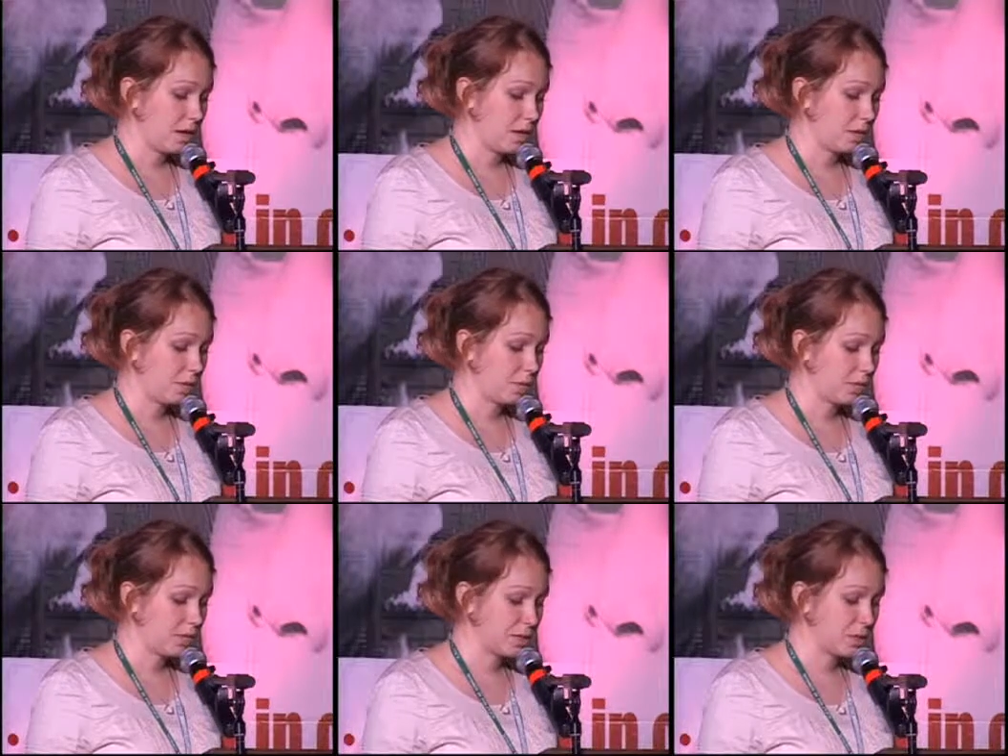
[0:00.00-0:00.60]

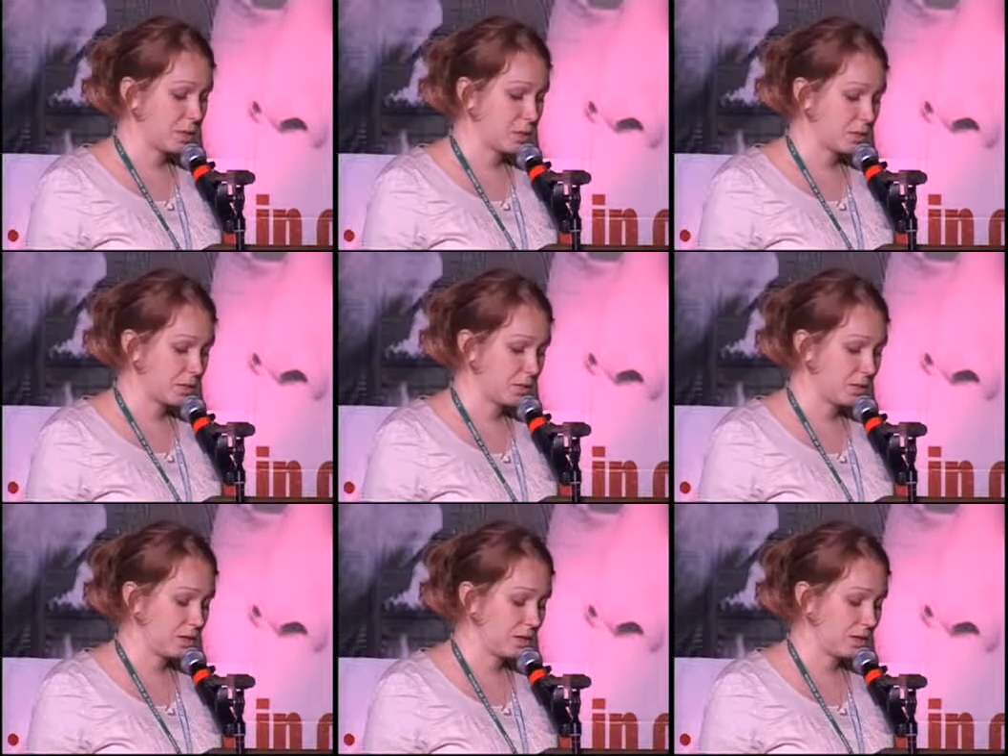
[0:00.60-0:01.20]
increased
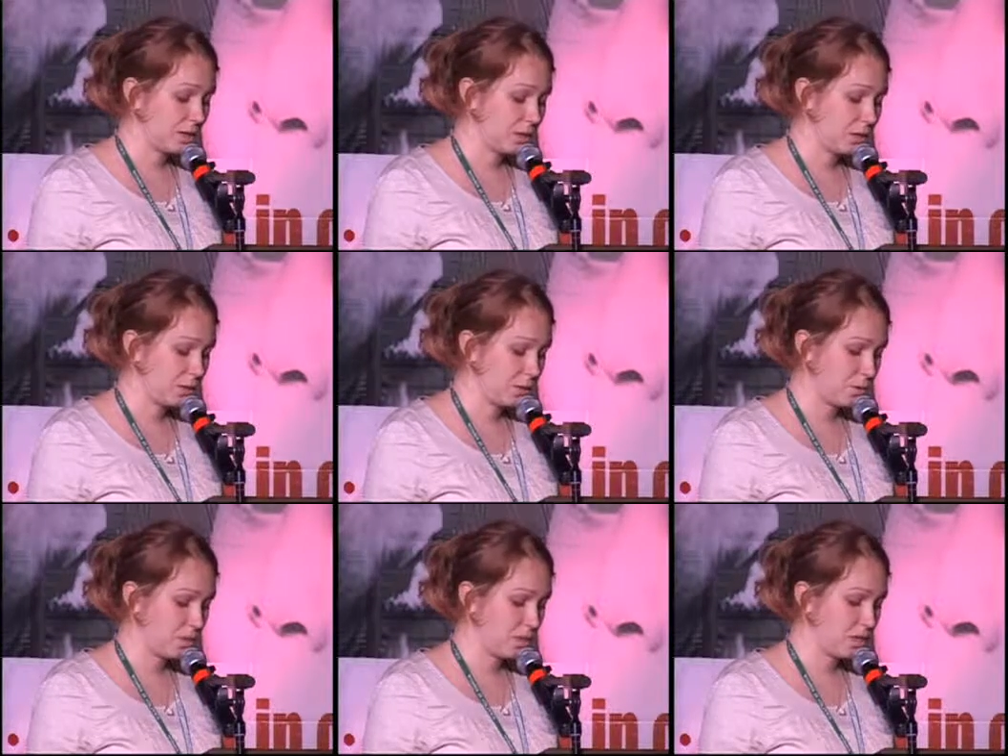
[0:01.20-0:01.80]
water
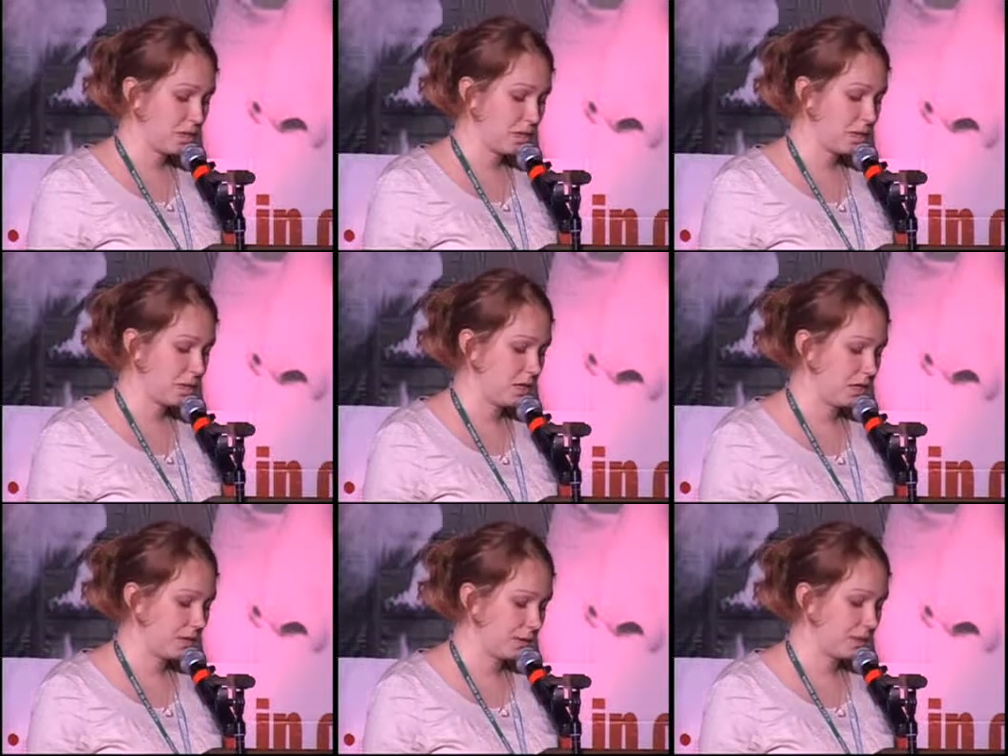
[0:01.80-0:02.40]
insecurity,
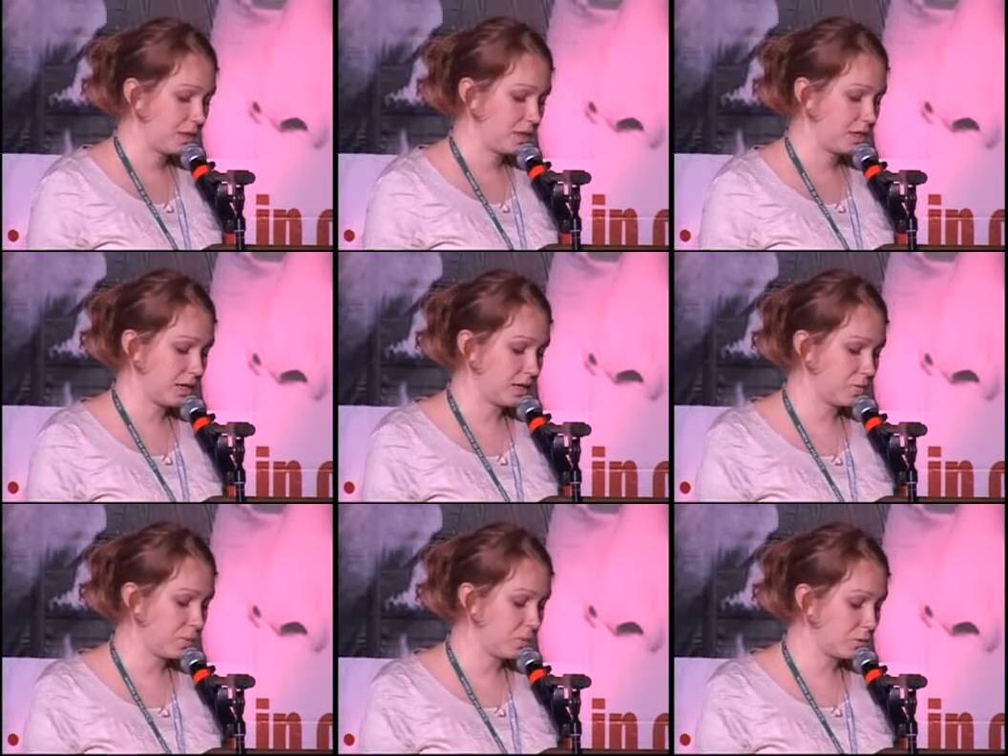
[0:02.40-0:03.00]
increased
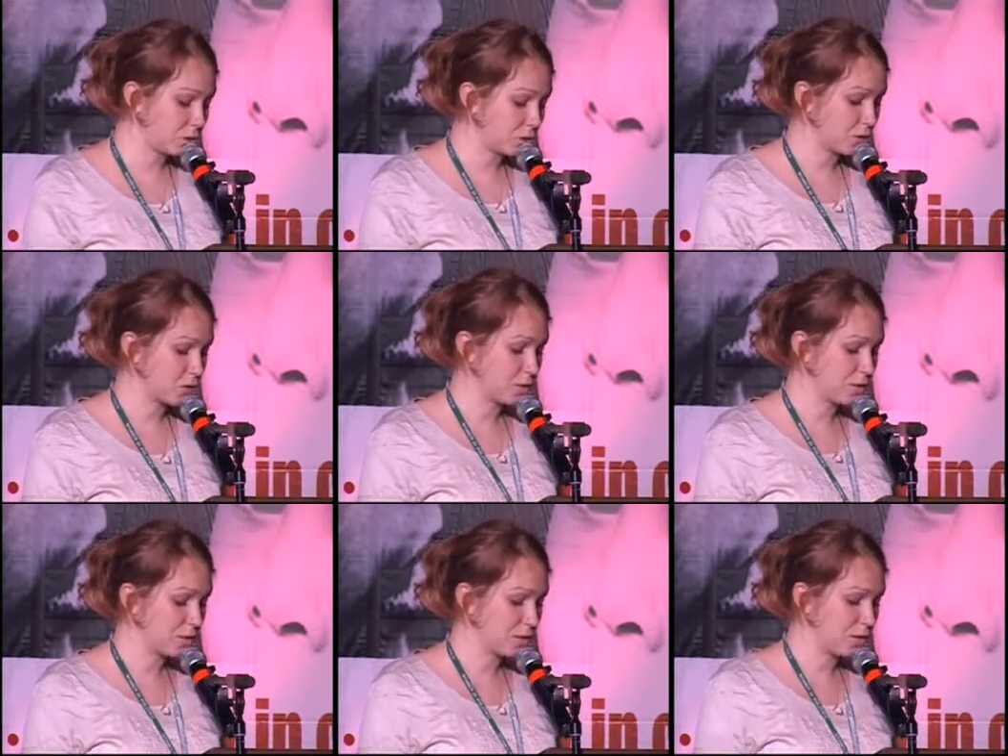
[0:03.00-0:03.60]
exposure
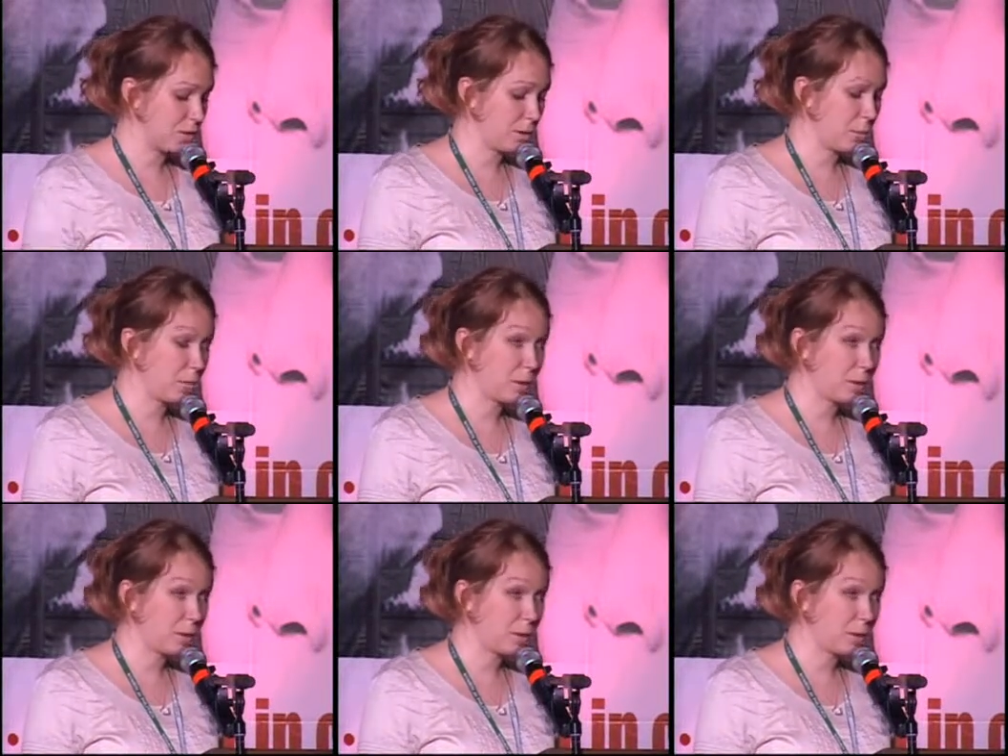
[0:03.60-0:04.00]
to extreme